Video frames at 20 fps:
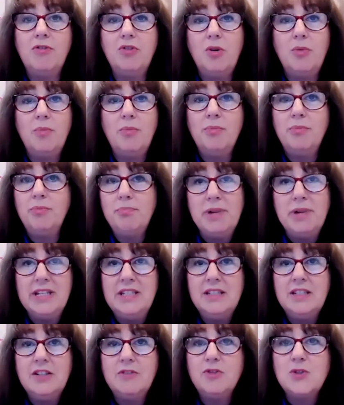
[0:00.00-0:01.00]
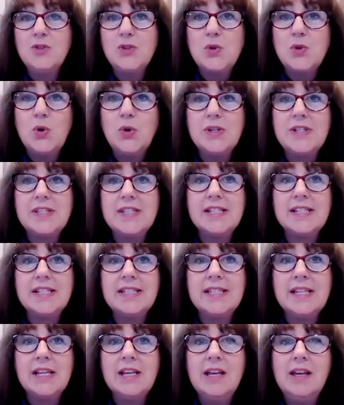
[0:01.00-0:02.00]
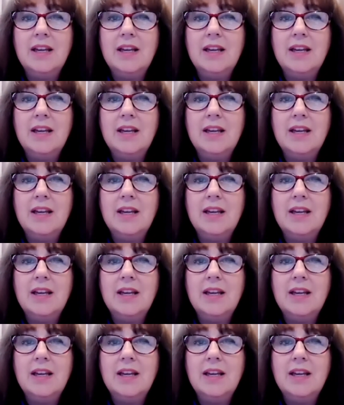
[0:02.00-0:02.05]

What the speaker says: from many different sources